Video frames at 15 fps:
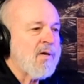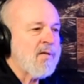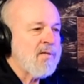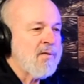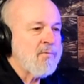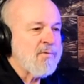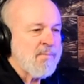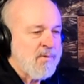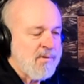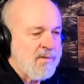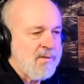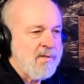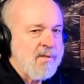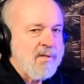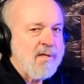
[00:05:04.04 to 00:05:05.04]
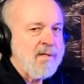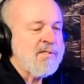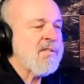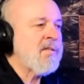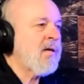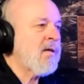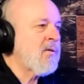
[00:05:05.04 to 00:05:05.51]
I did was put the
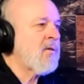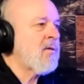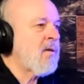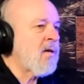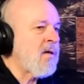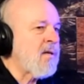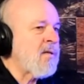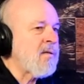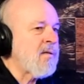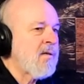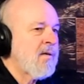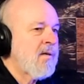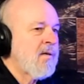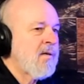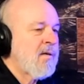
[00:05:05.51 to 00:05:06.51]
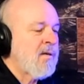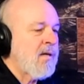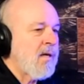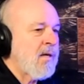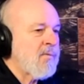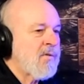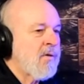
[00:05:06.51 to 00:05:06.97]
TA hood on it.
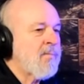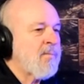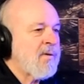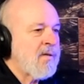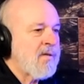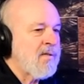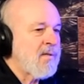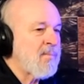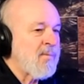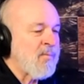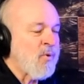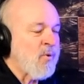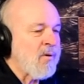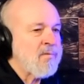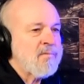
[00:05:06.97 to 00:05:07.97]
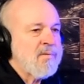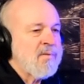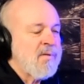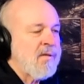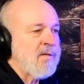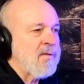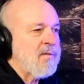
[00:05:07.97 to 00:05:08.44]
I was hoping to get a little bit more
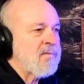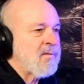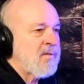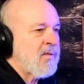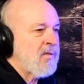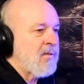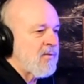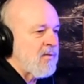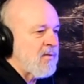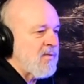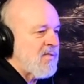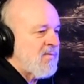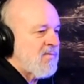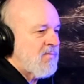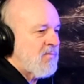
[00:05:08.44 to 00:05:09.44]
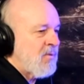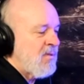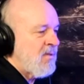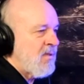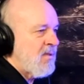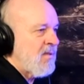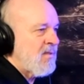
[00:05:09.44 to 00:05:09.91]
clearance for
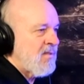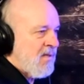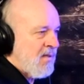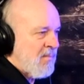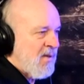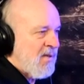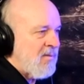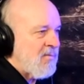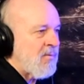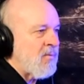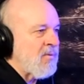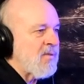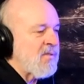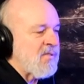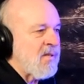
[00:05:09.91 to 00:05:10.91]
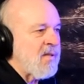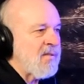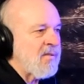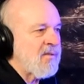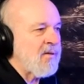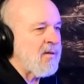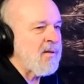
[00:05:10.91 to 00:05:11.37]
the intake manifold that's on
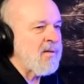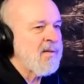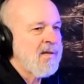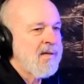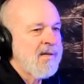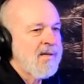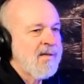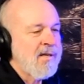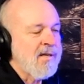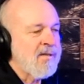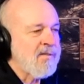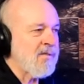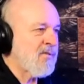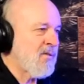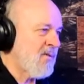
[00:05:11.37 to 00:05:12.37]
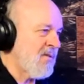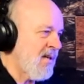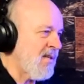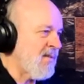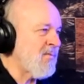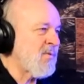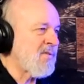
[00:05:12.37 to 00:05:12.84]
the car. And as it turned
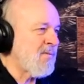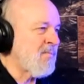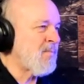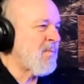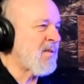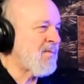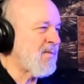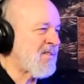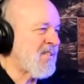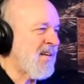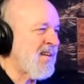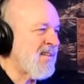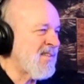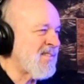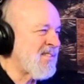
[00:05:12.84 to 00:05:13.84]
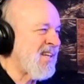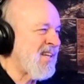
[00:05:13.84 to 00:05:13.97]
out, it was a bit of a challenge.